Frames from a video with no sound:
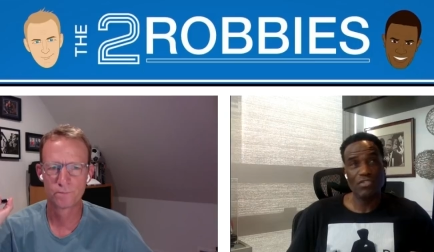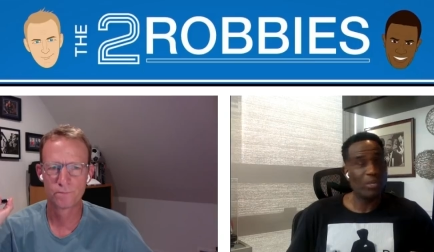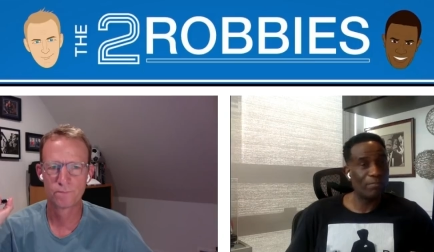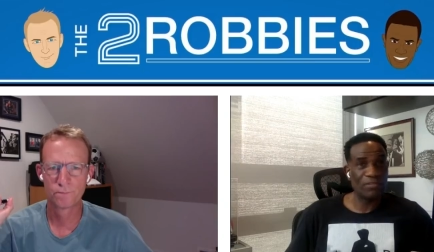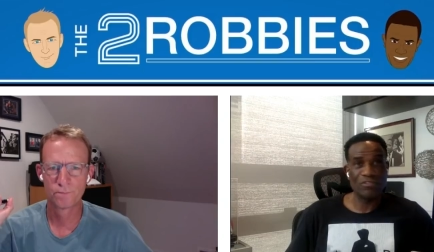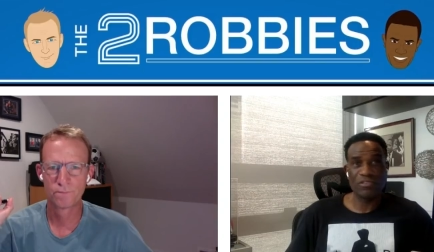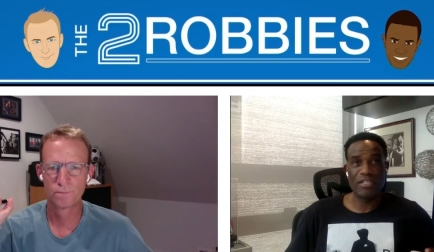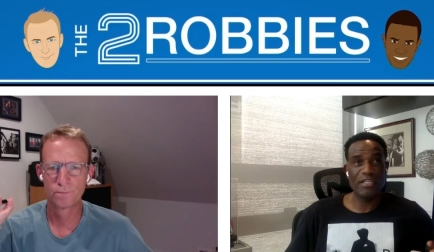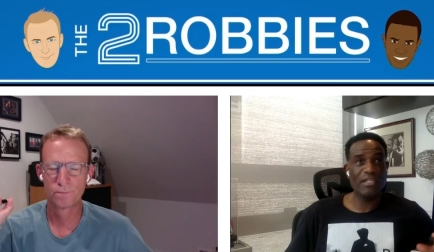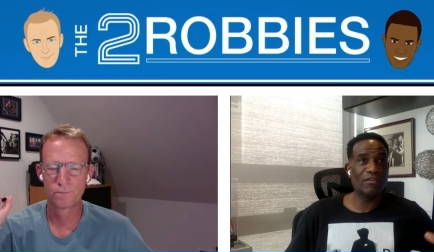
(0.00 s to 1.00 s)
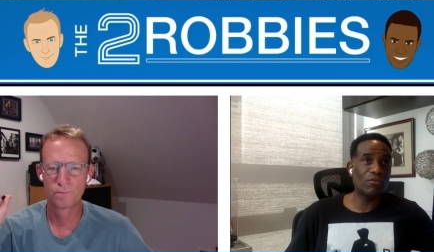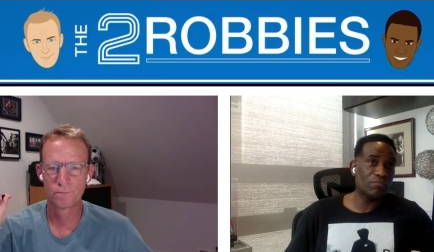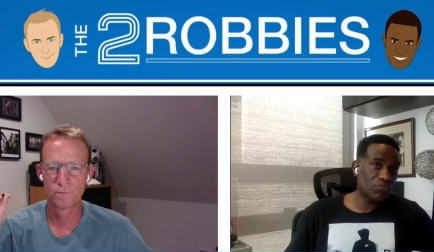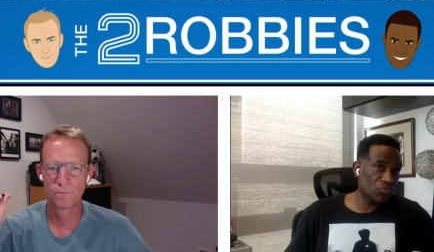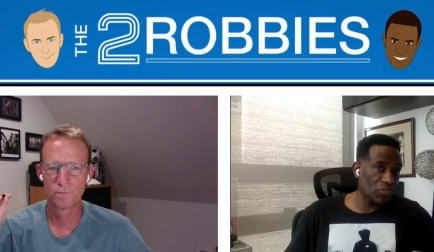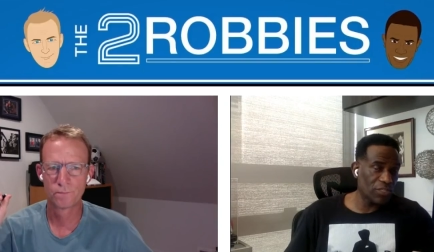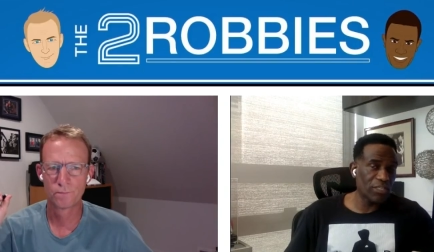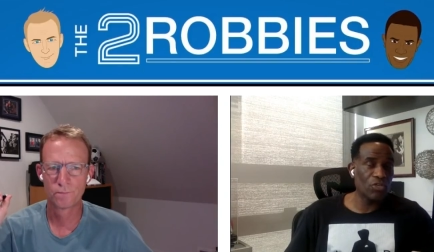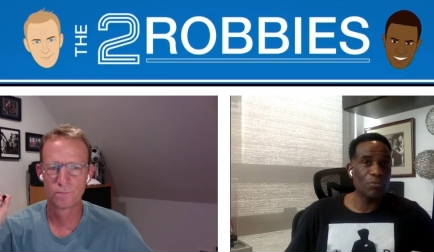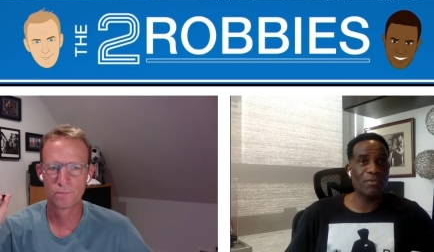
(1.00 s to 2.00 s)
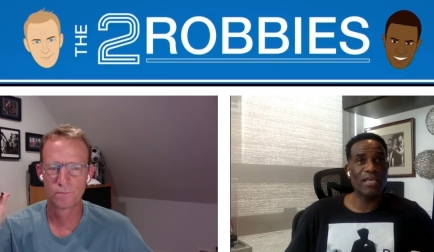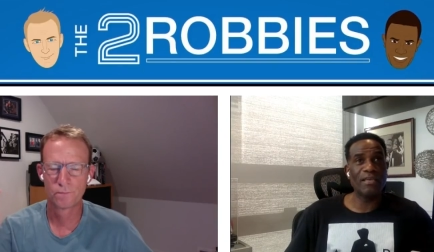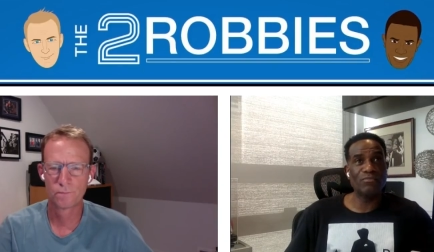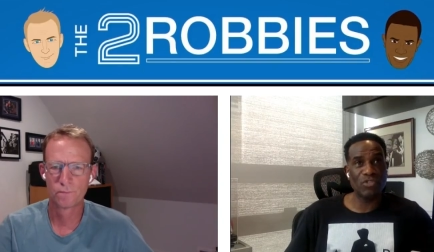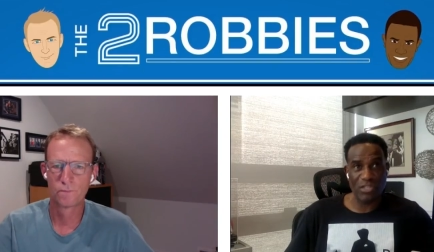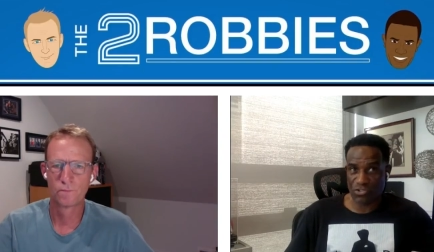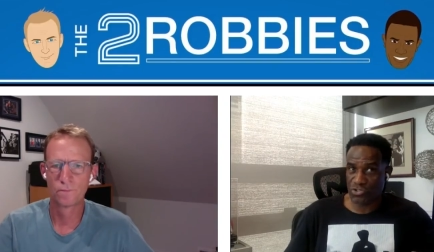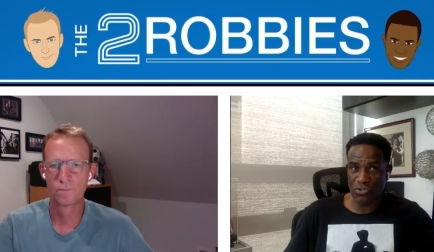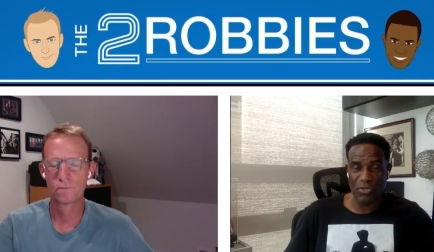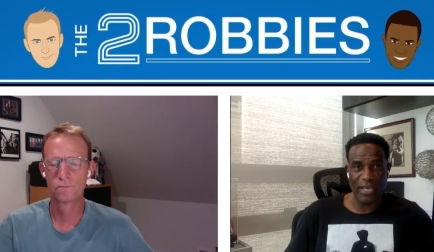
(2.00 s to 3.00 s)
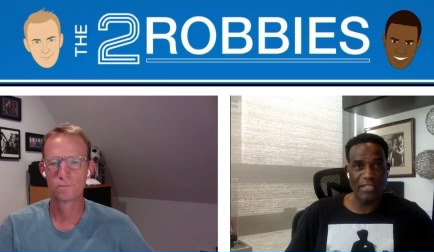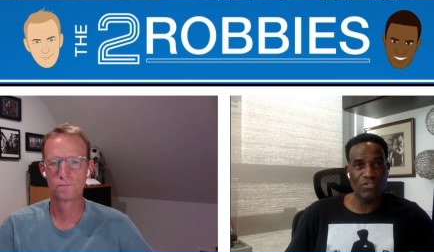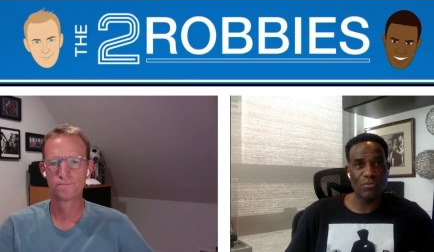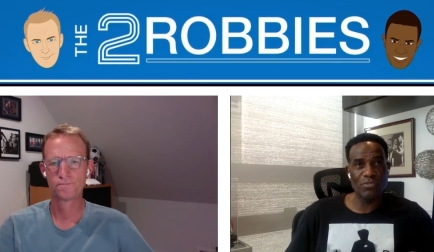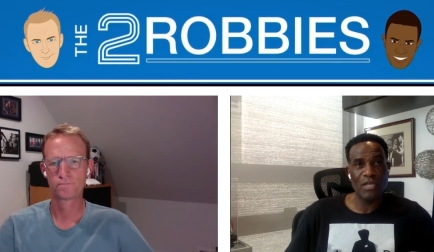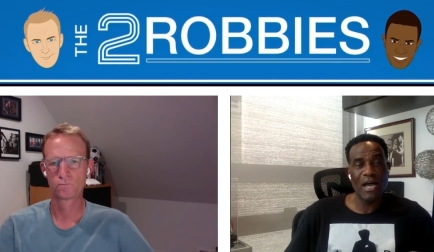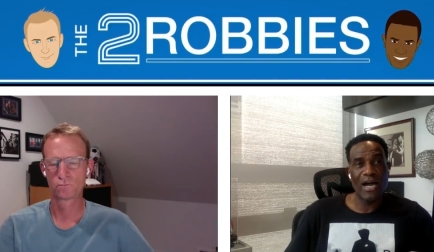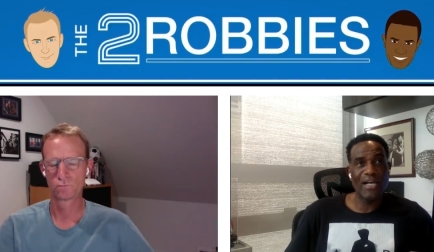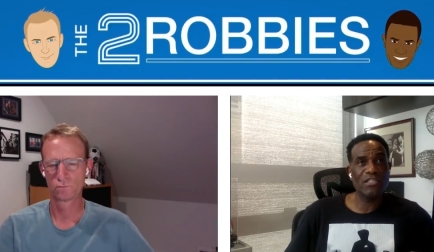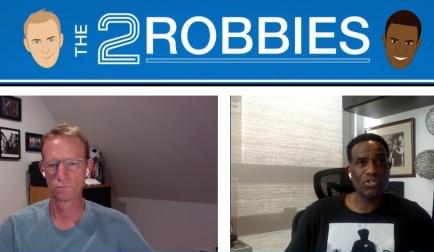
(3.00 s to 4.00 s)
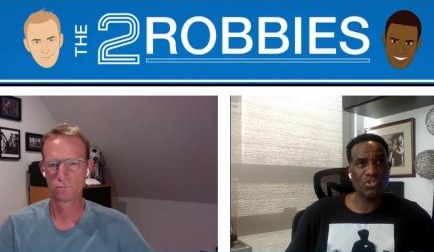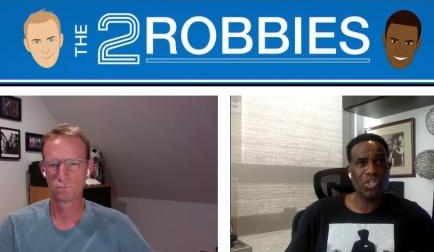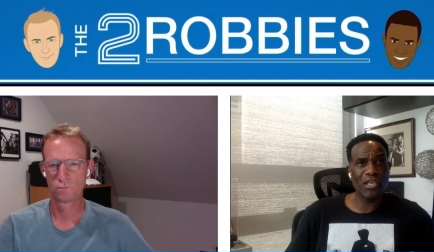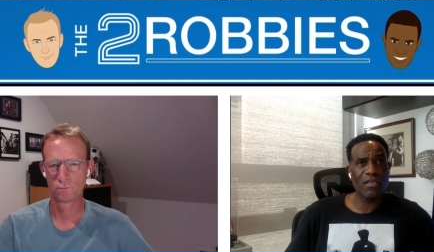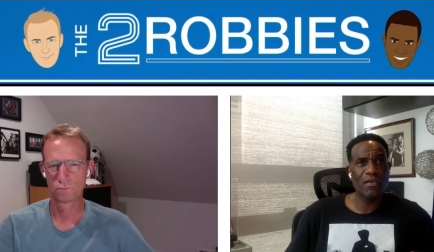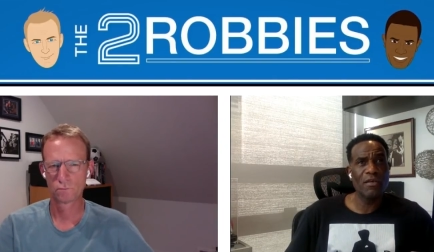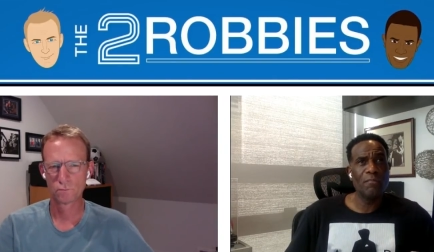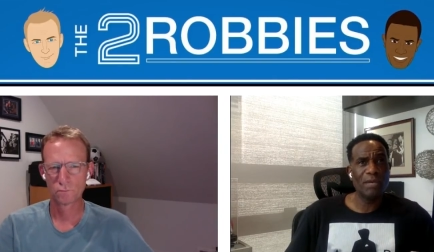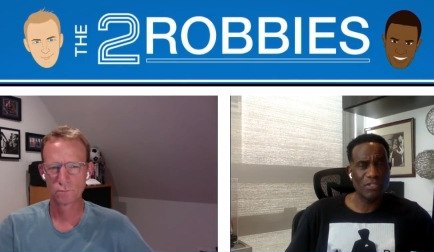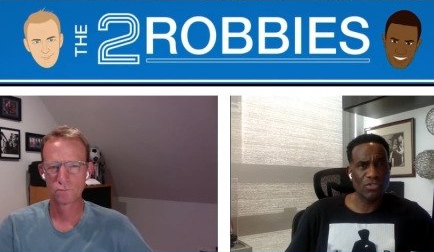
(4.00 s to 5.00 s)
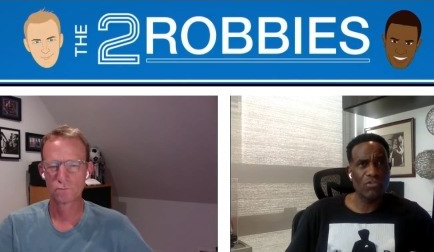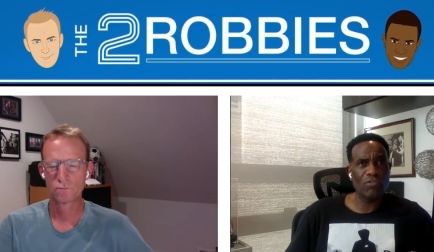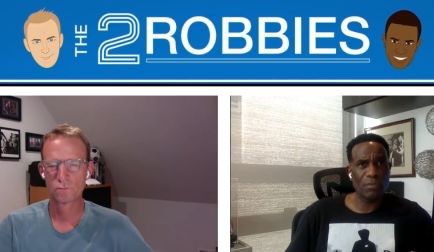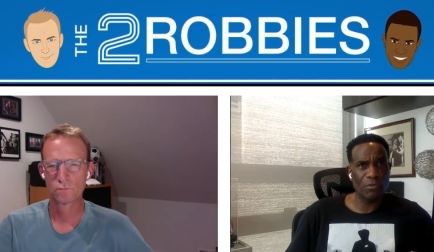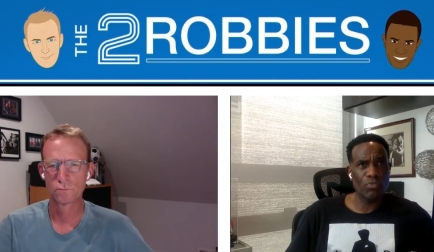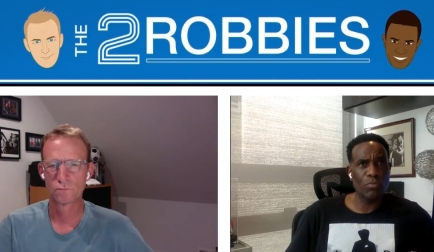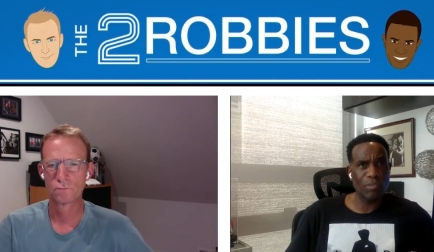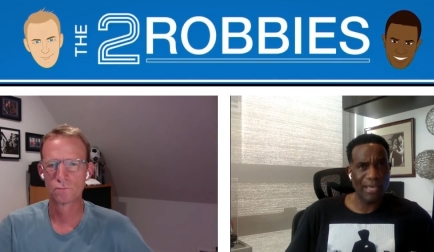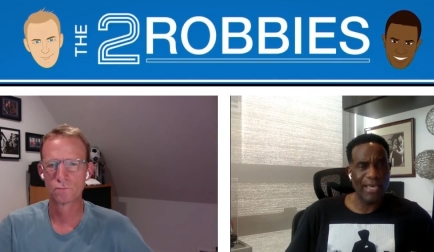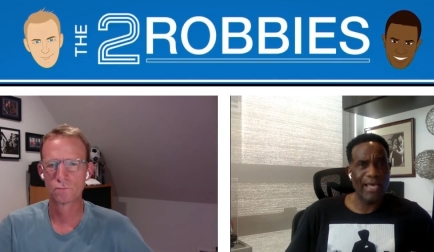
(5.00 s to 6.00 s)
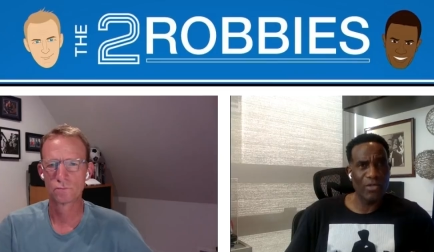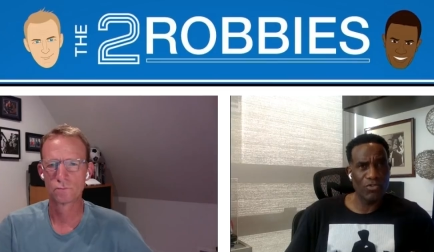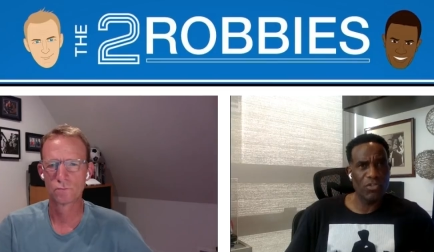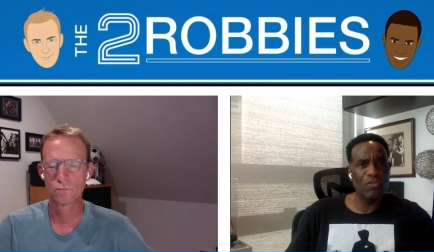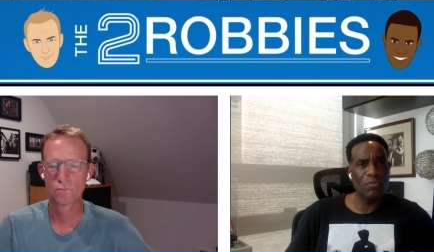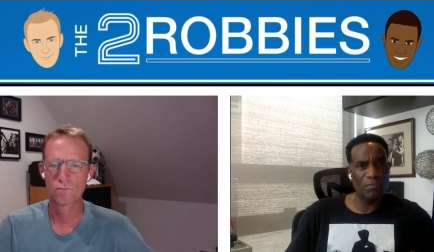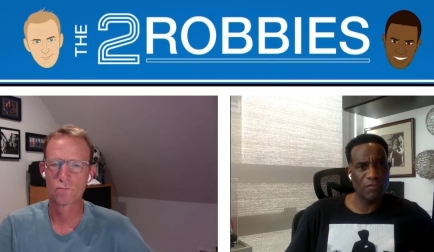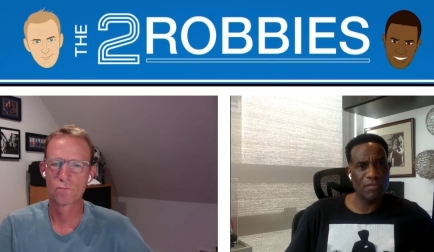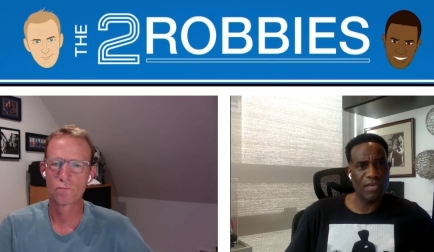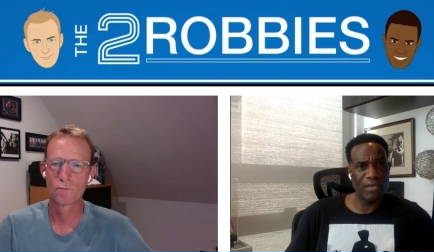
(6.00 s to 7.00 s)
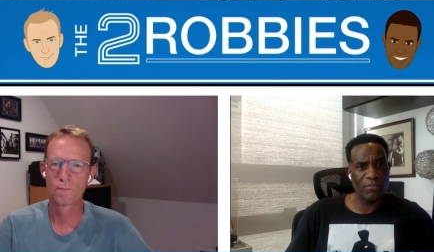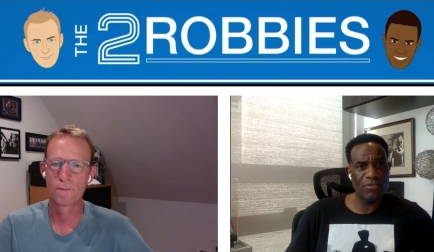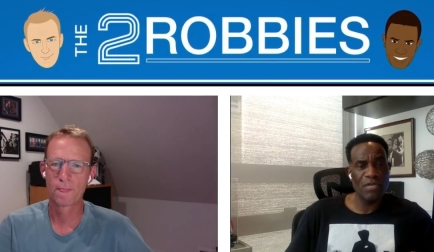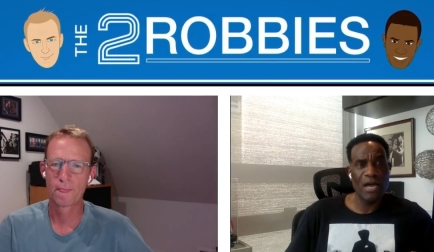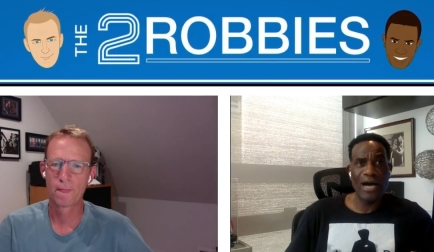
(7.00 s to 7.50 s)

Speaker 1: Champions League, certainly cup games that he'll still get his numbers. I still think Mason Greenwood will play a healthy number of games.